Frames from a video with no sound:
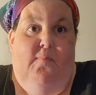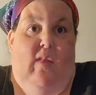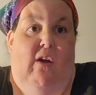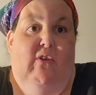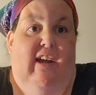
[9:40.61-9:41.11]

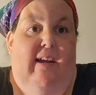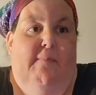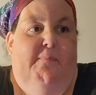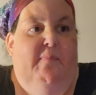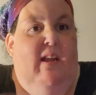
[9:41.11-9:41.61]
Okay.
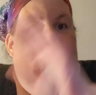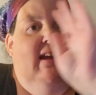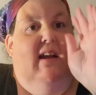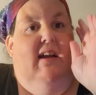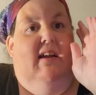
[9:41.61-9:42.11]

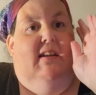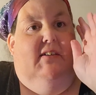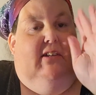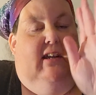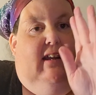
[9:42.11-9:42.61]
You
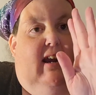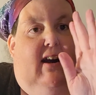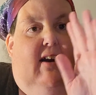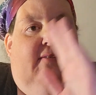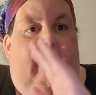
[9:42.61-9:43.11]
take care,
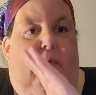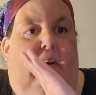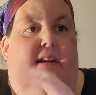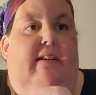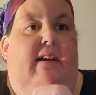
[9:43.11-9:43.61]

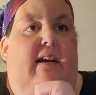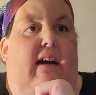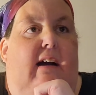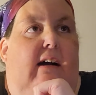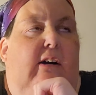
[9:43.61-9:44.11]
everyone.
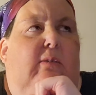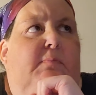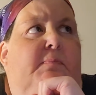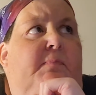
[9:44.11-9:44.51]
Um,